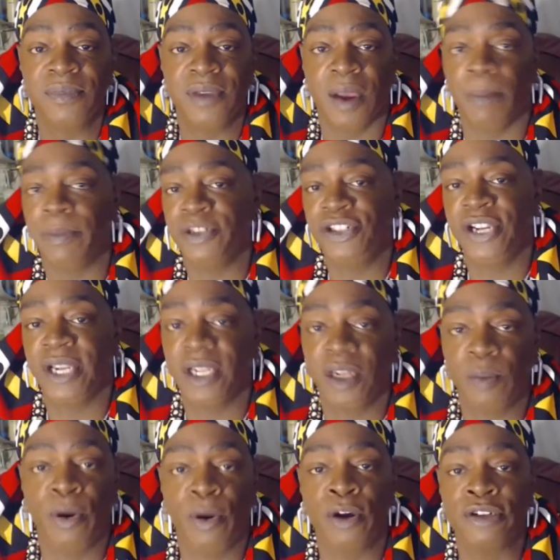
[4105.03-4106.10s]
a particular
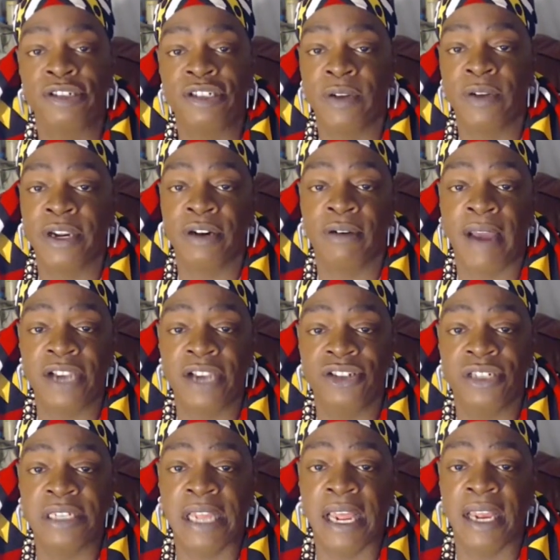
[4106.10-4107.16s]
personal
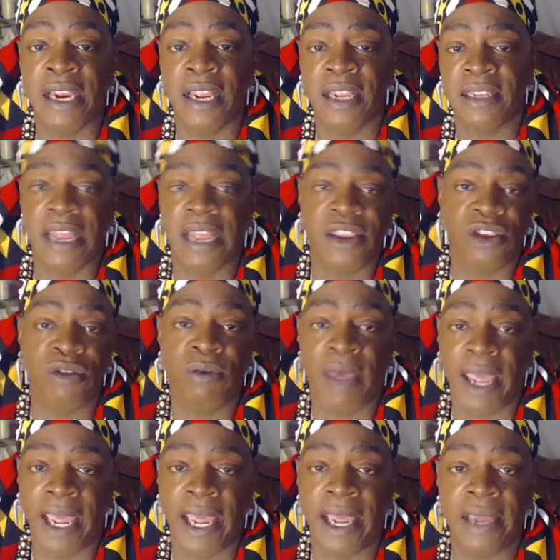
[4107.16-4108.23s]
interaction that you
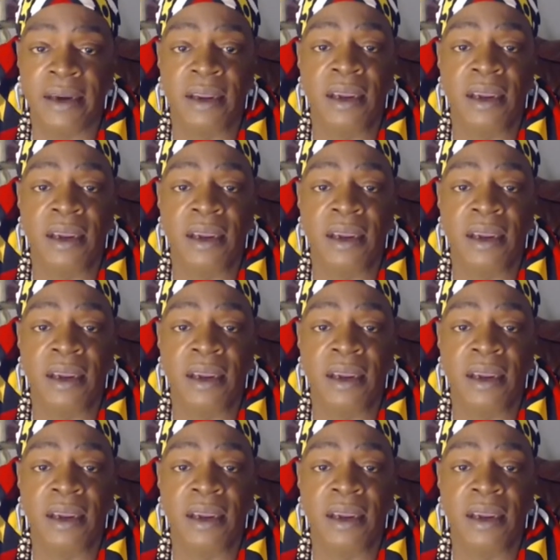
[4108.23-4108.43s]
had